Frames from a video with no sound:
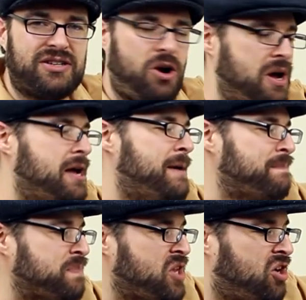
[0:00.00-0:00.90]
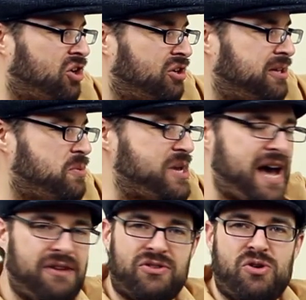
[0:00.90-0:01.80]
So currently we
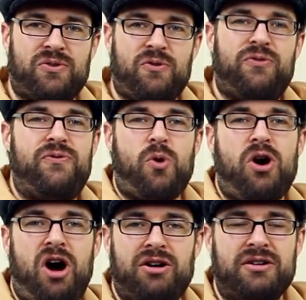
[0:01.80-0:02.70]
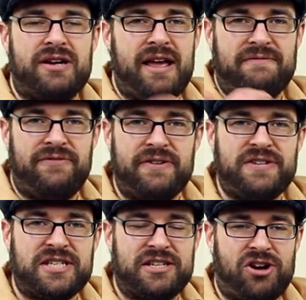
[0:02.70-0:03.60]
have over
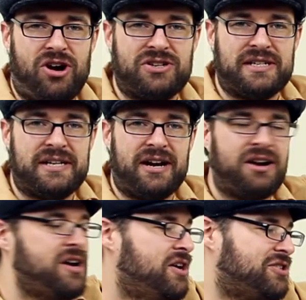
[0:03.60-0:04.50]
450 cigars in here.